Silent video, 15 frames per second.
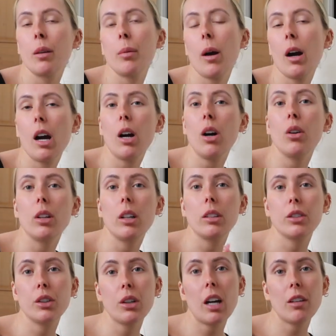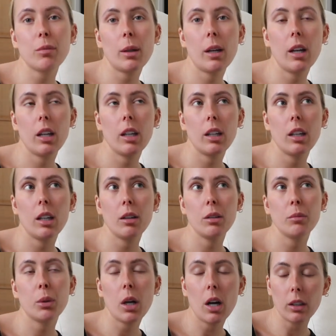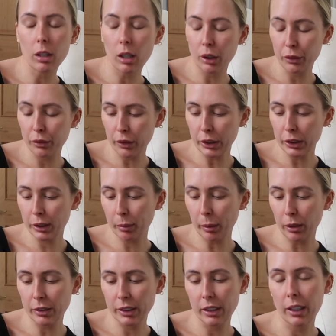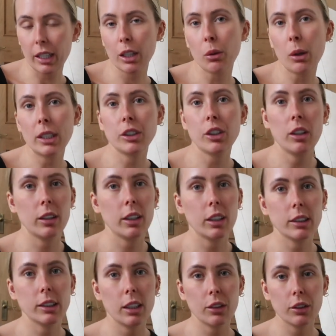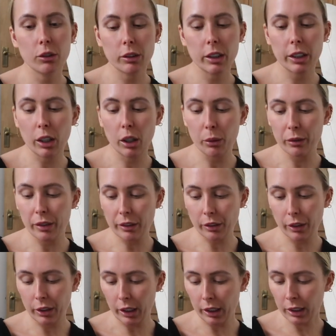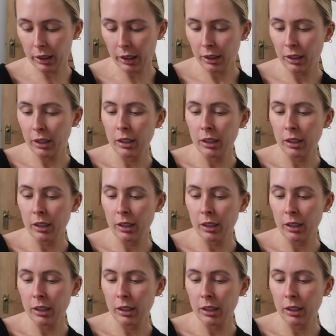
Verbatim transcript: Oh, I do have my Prada loafers, but obviously they're quite chunky, so they don't really go with everything.